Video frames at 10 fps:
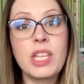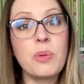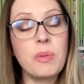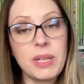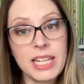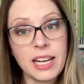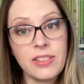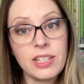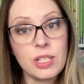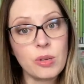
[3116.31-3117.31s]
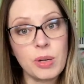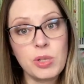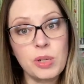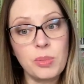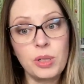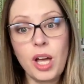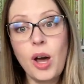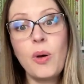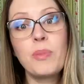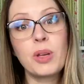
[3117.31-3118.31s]
They will be down in the description
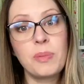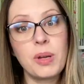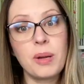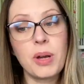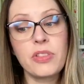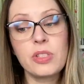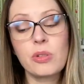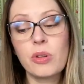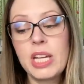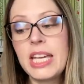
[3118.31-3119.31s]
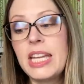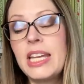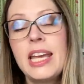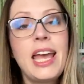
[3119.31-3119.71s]
below. I'm going to put them on the screen.